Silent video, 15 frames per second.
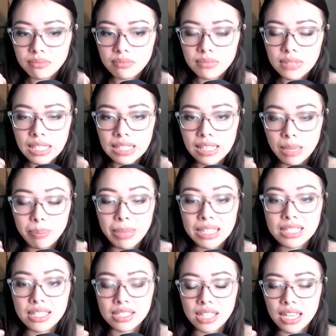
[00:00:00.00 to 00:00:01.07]
Like
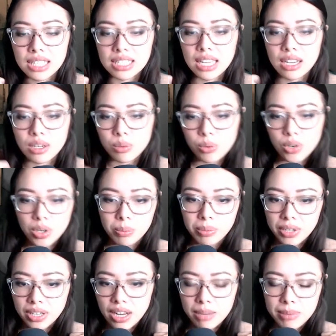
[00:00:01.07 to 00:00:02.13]
pesticide is not gonna work,
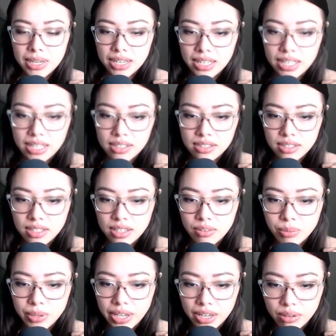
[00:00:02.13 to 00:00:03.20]
but I mean, I guess if
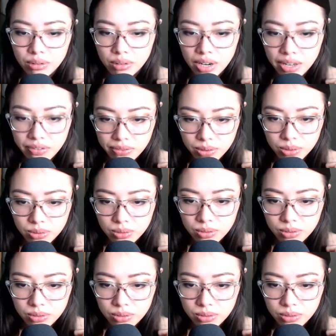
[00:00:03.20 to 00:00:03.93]
we had a rifle.